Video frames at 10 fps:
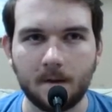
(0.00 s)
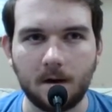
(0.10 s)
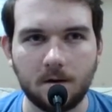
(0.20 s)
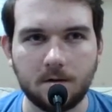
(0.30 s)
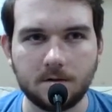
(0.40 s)

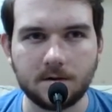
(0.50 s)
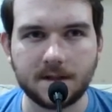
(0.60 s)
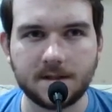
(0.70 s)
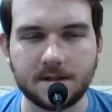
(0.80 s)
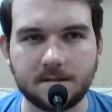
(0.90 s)
Oh,
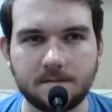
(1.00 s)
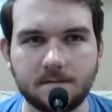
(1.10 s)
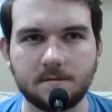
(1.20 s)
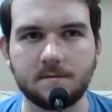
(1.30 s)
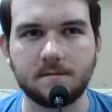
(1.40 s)
that's
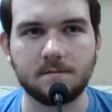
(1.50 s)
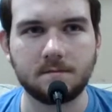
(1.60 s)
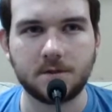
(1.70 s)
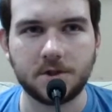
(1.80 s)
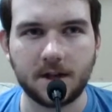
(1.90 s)

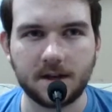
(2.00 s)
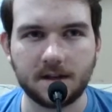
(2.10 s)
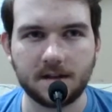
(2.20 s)
shutting